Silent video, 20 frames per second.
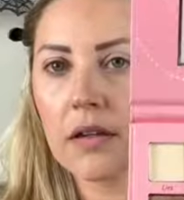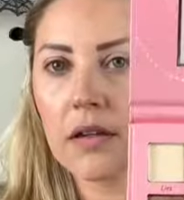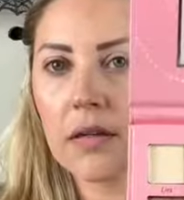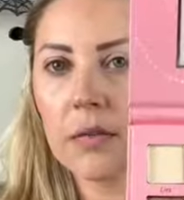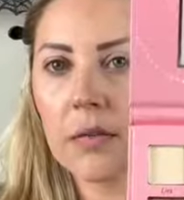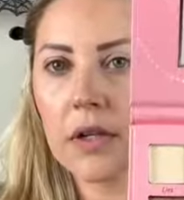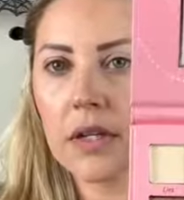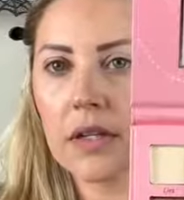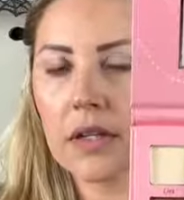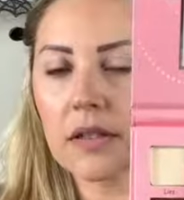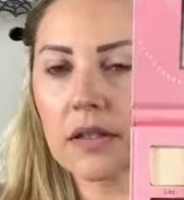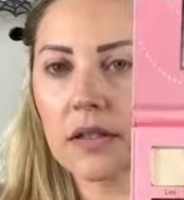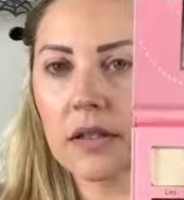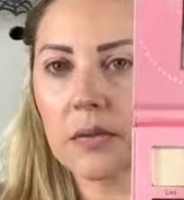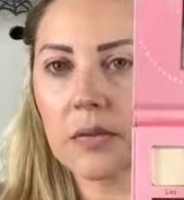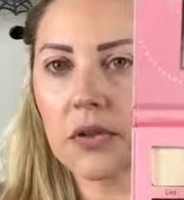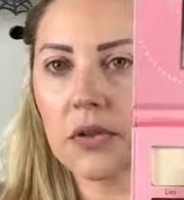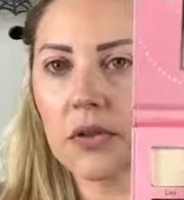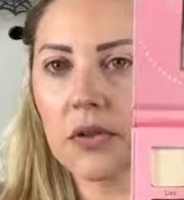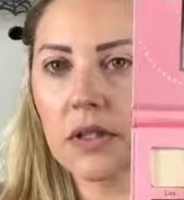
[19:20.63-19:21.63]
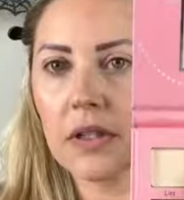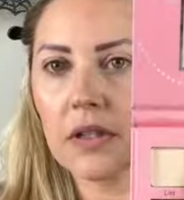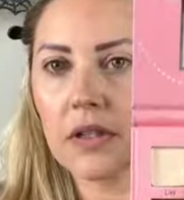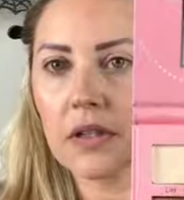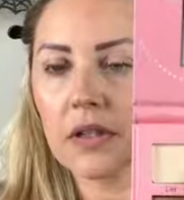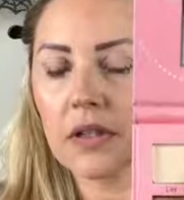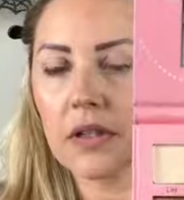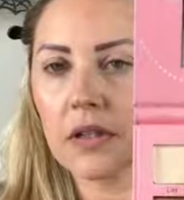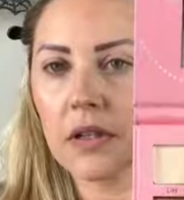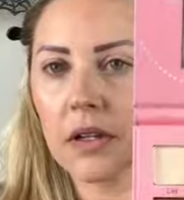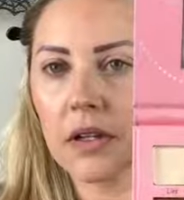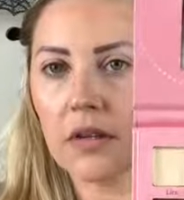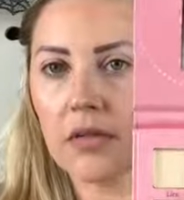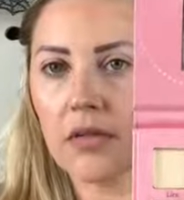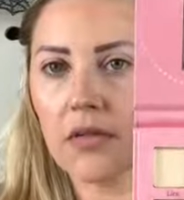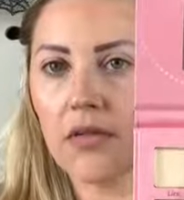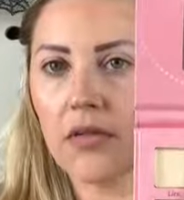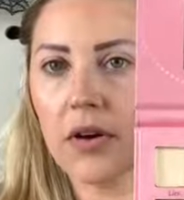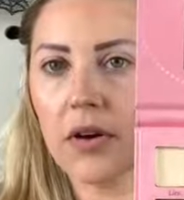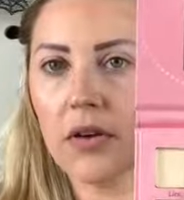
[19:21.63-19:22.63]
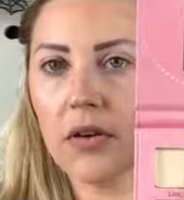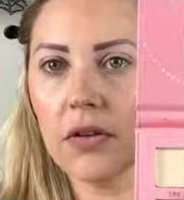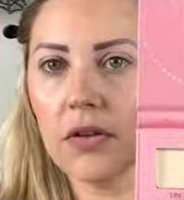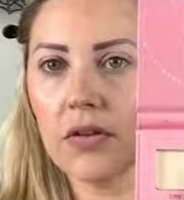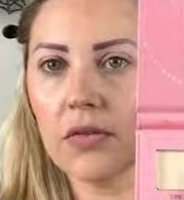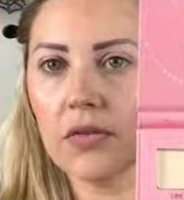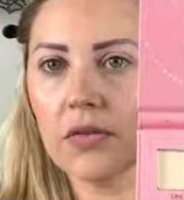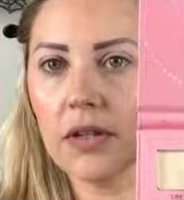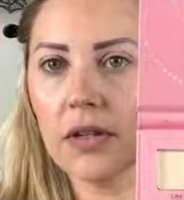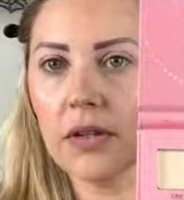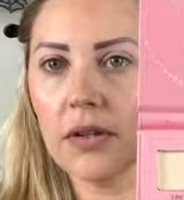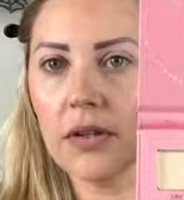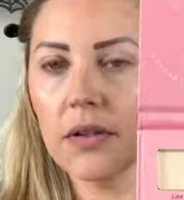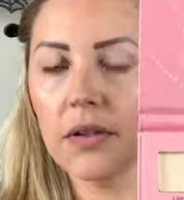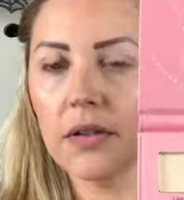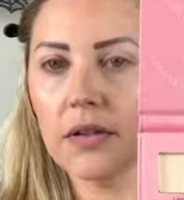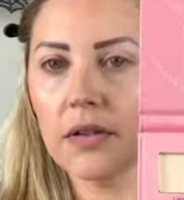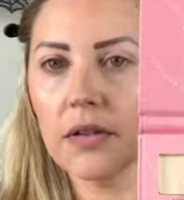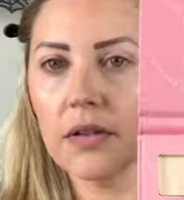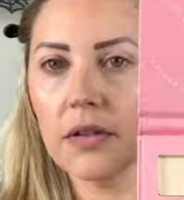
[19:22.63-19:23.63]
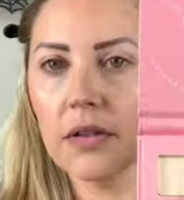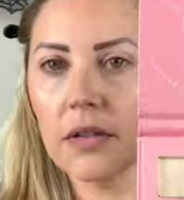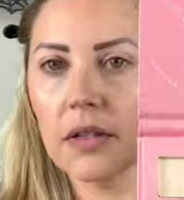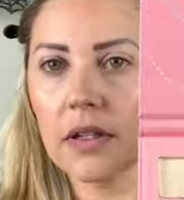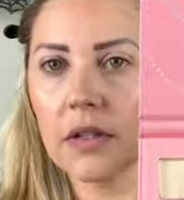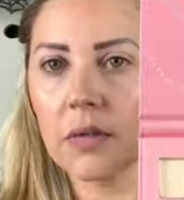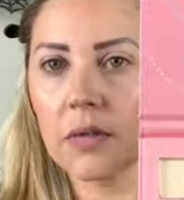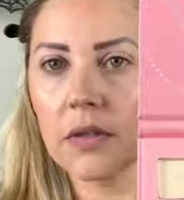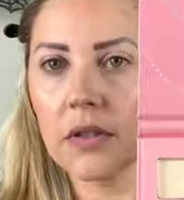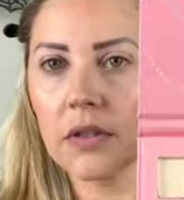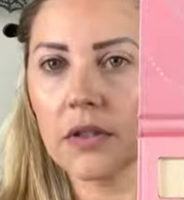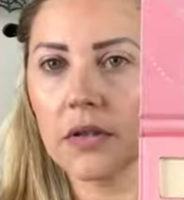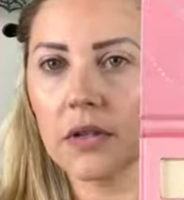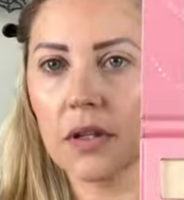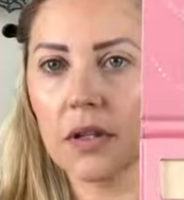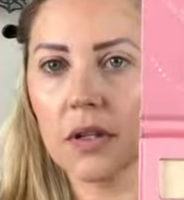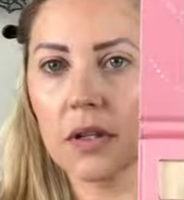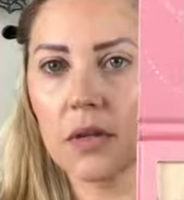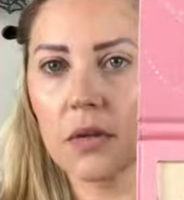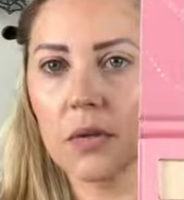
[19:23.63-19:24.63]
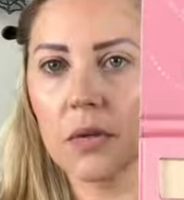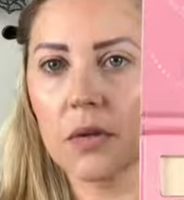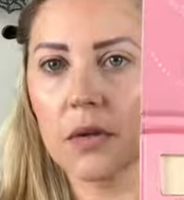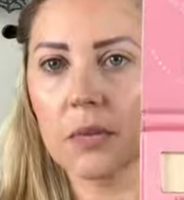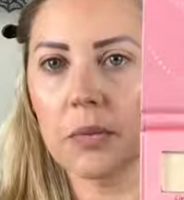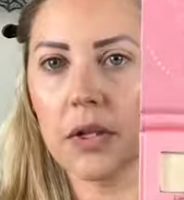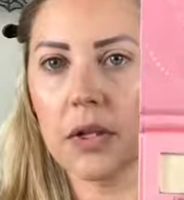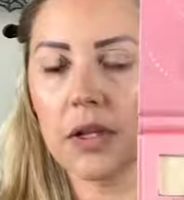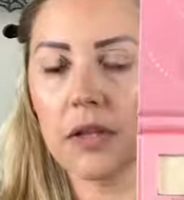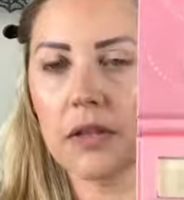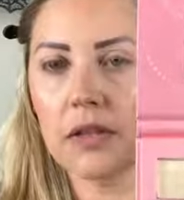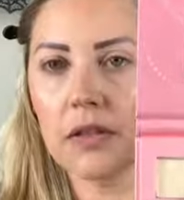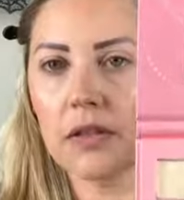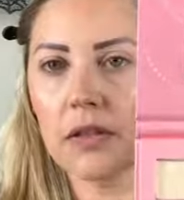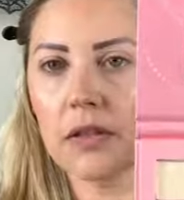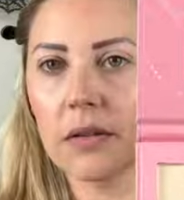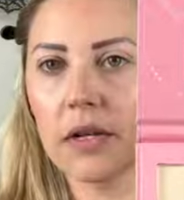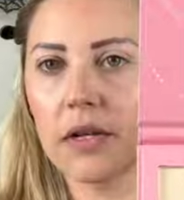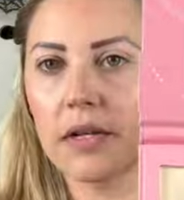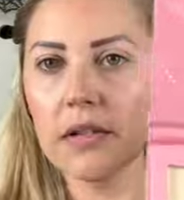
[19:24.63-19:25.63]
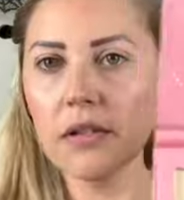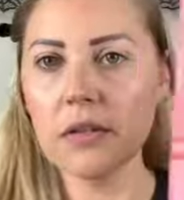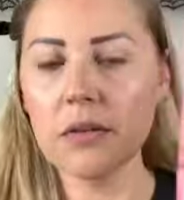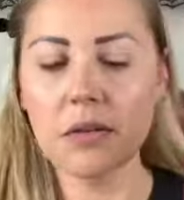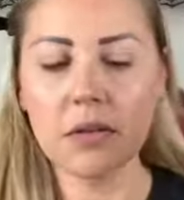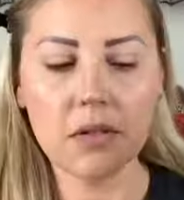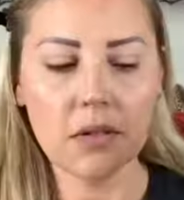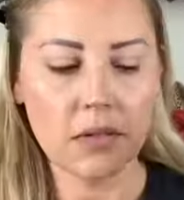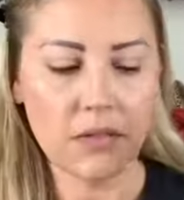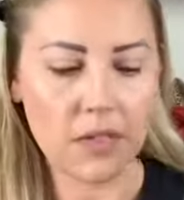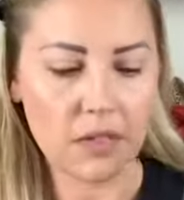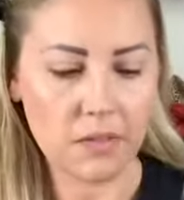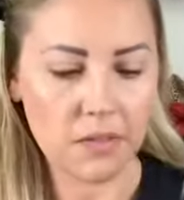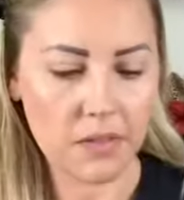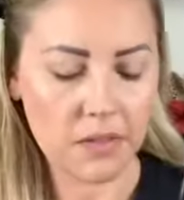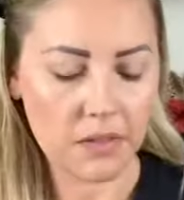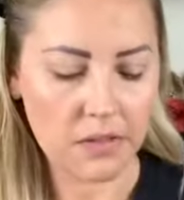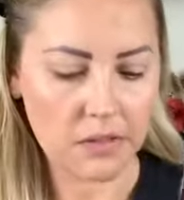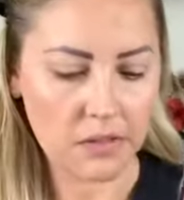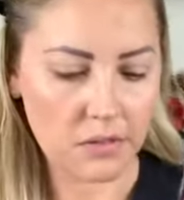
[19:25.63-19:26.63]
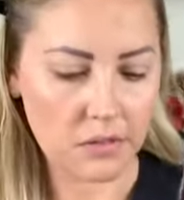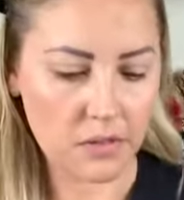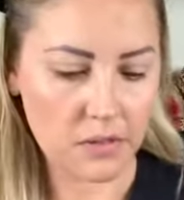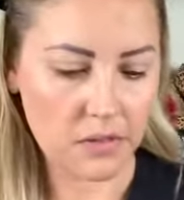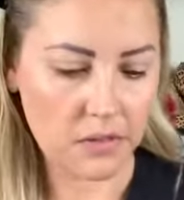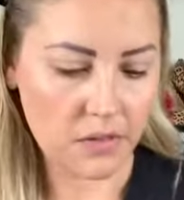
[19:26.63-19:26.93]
because I'm doing this kind of fall feel and we're doing a lot of warm colors, okay? So we're going in with this one.